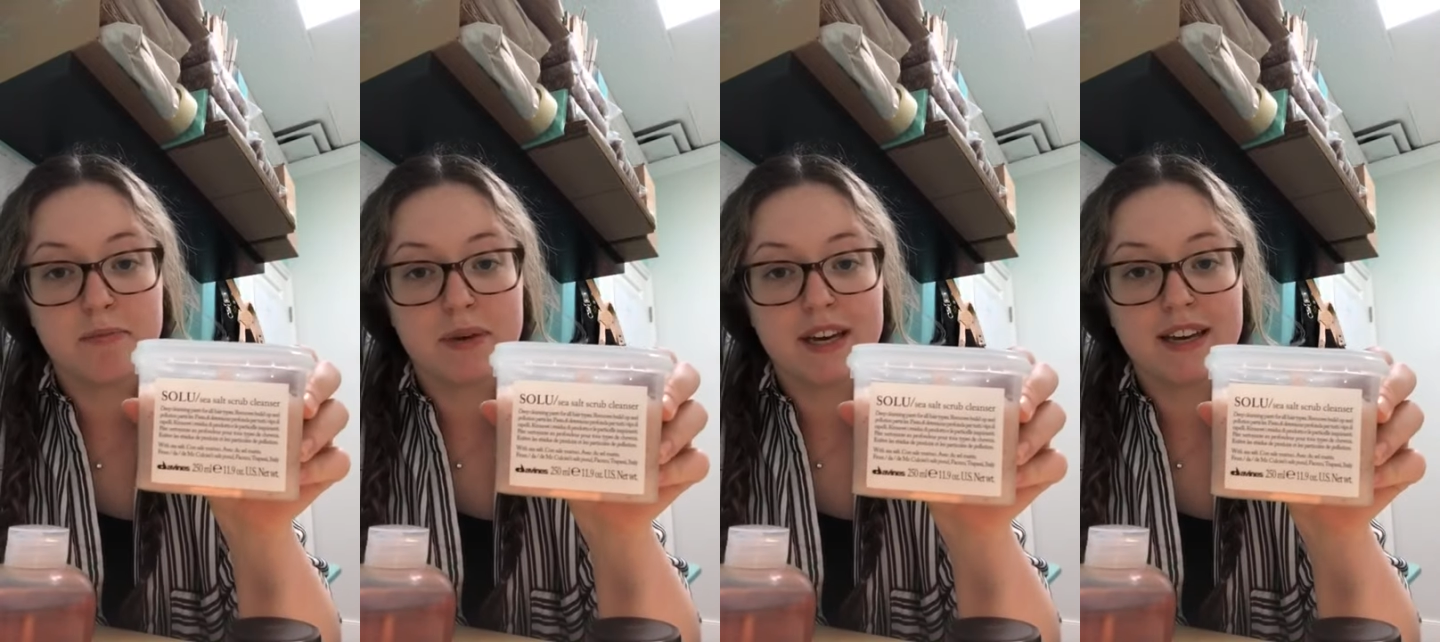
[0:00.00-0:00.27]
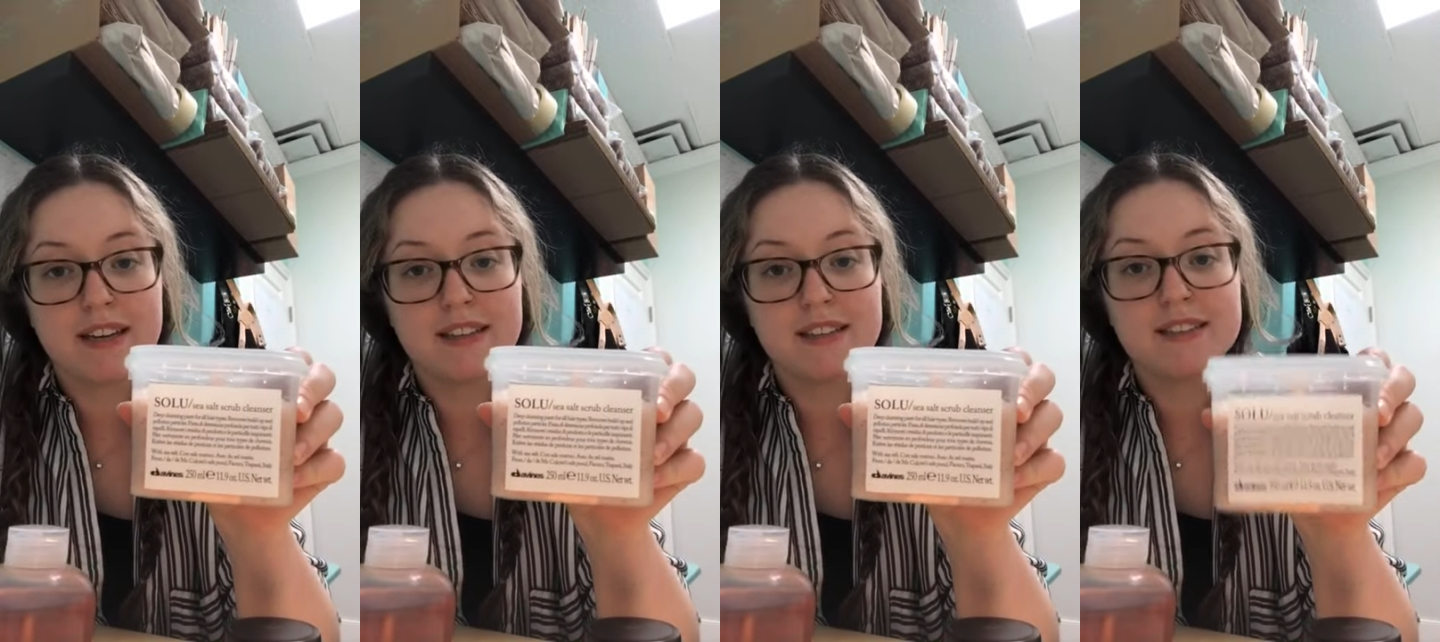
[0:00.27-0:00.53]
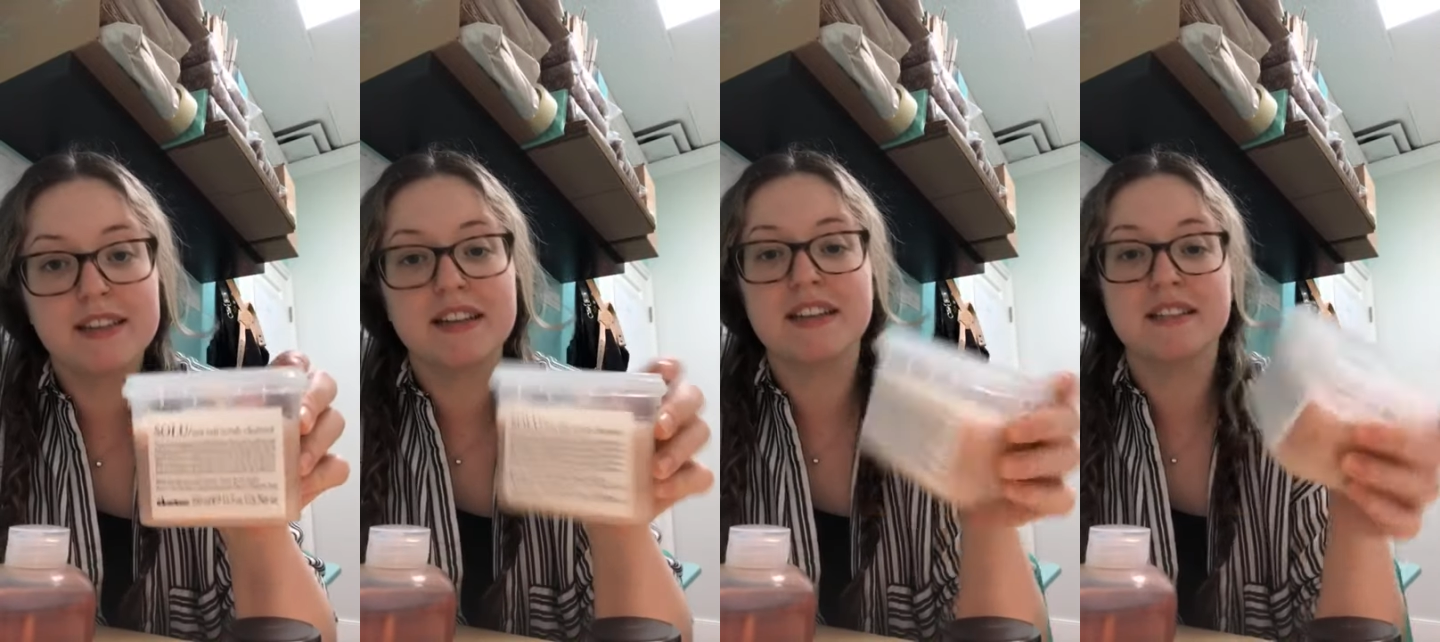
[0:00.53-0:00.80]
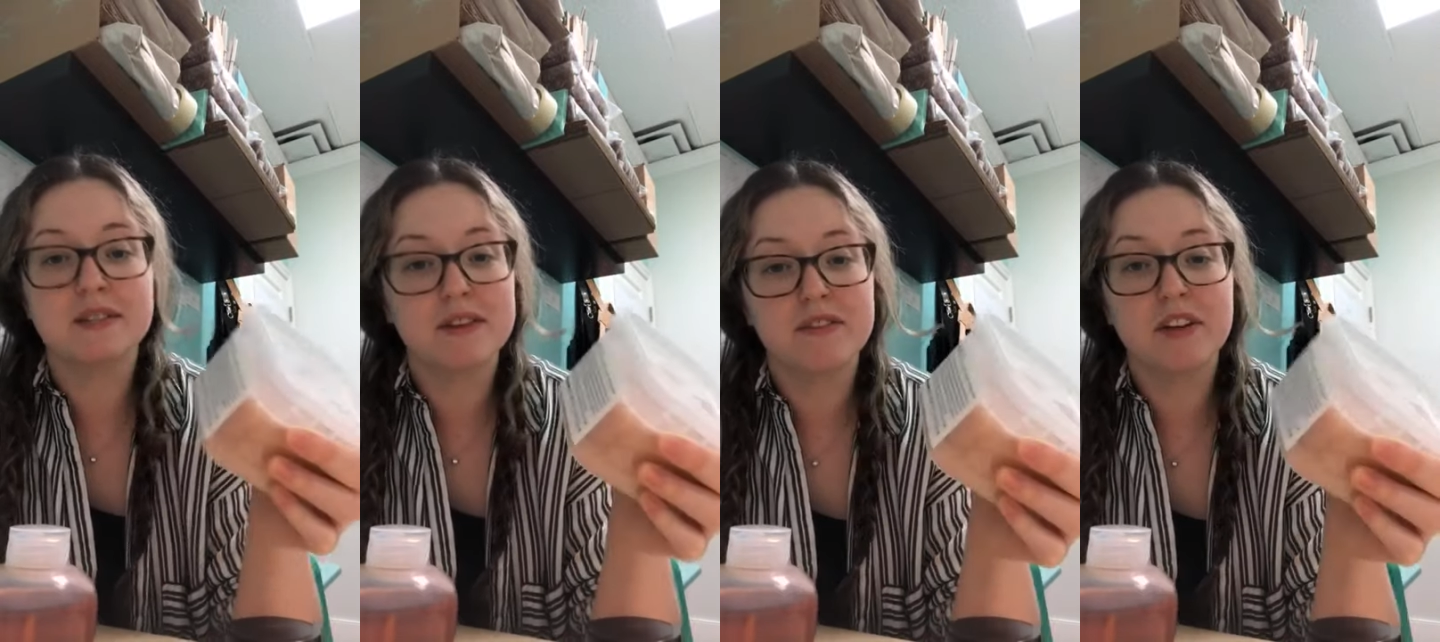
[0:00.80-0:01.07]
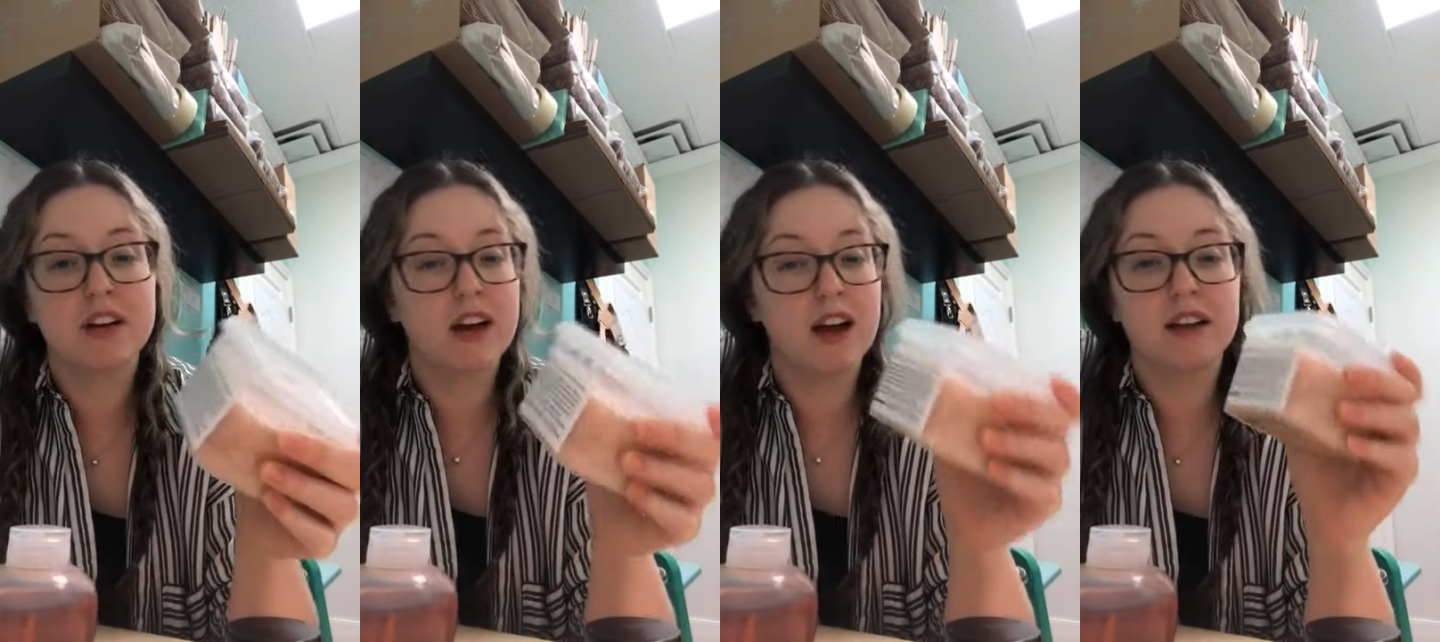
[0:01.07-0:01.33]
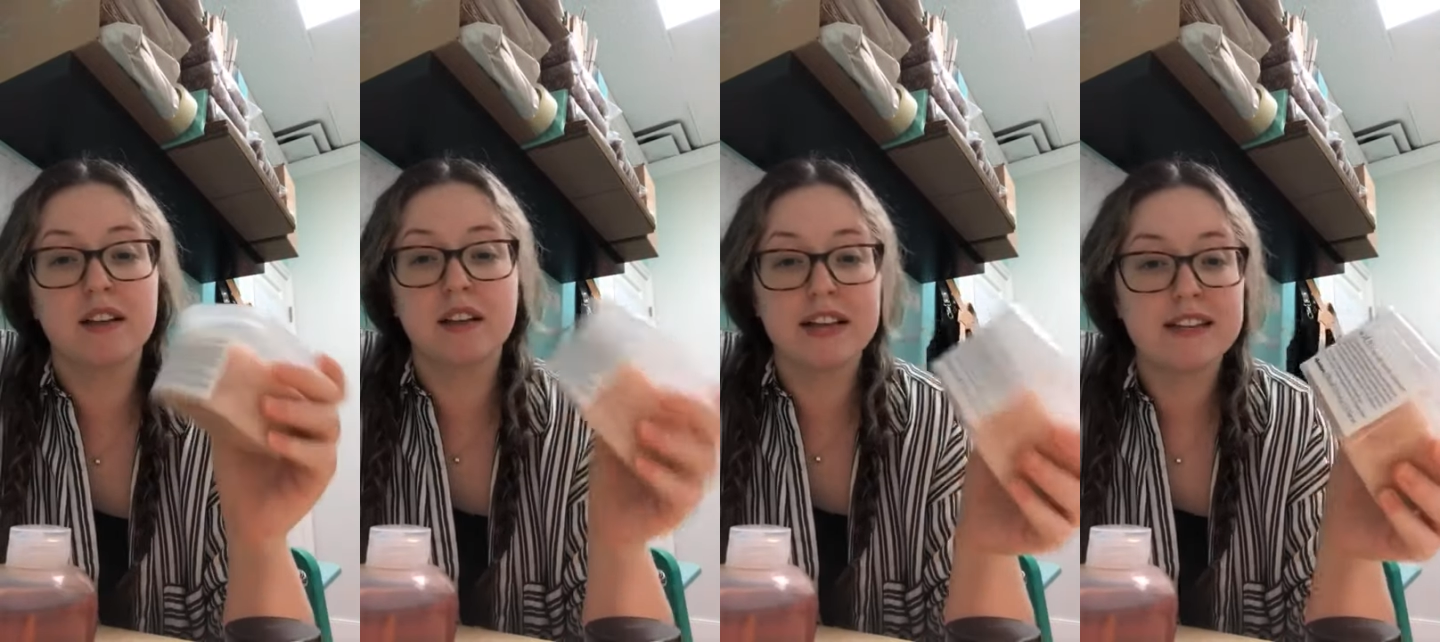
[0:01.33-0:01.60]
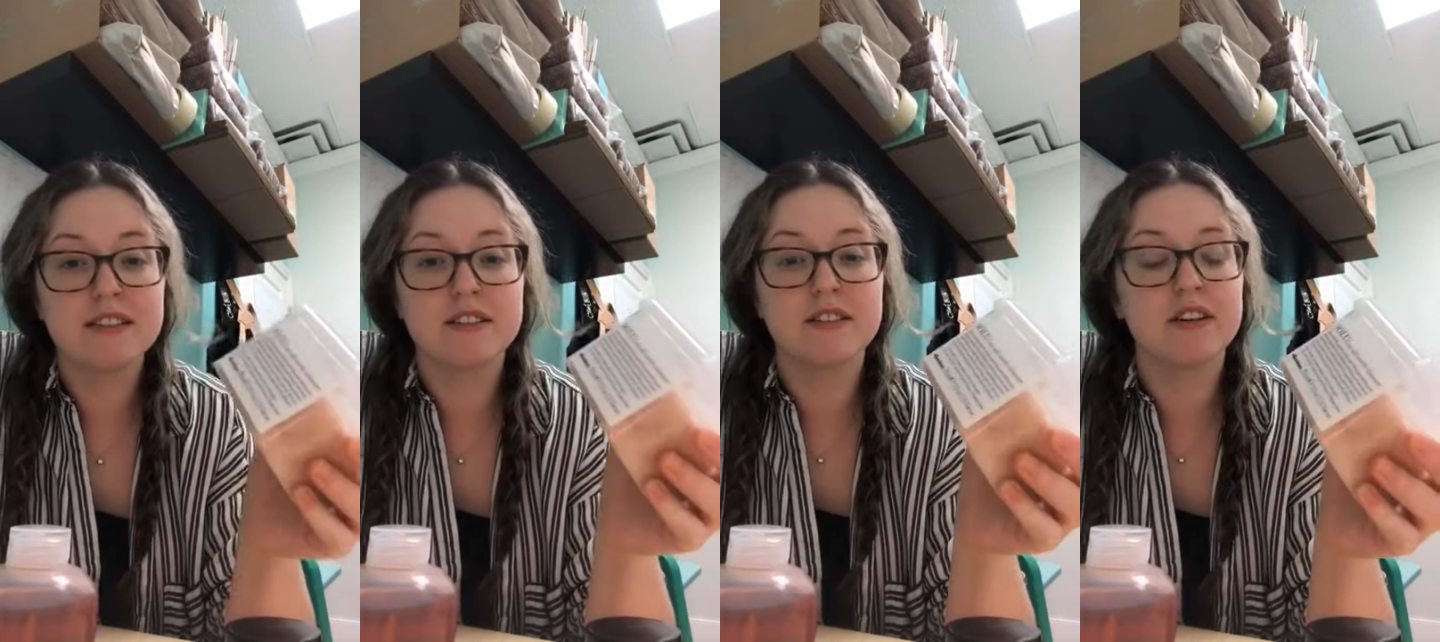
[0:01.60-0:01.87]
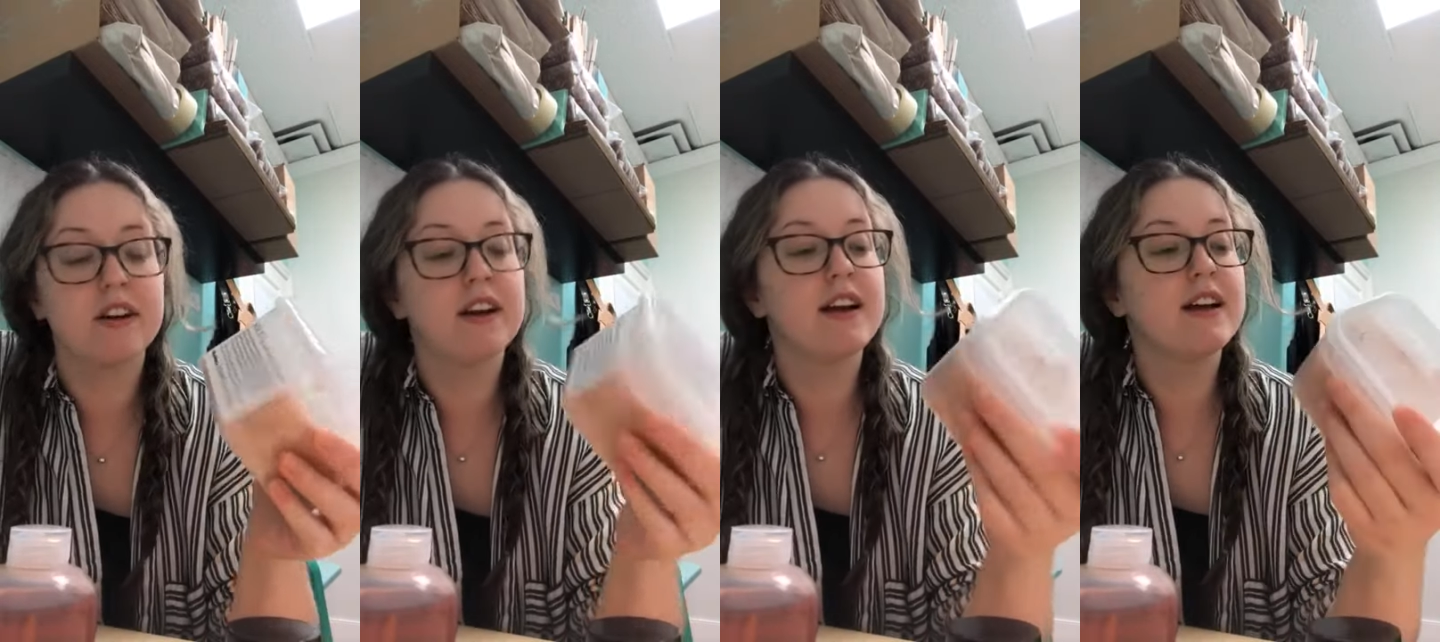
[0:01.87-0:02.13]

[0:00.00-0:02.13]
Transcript: base and it's a, a cleanser.